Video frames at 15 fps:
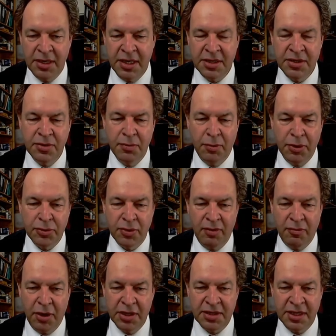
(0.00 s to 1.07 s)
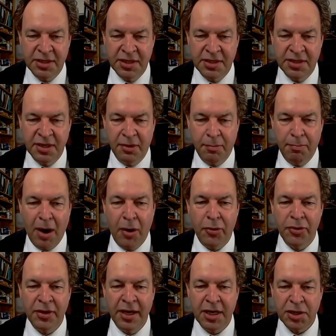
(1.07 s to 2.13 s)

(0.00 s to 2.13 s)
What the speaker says: and you want to avoid that this power there,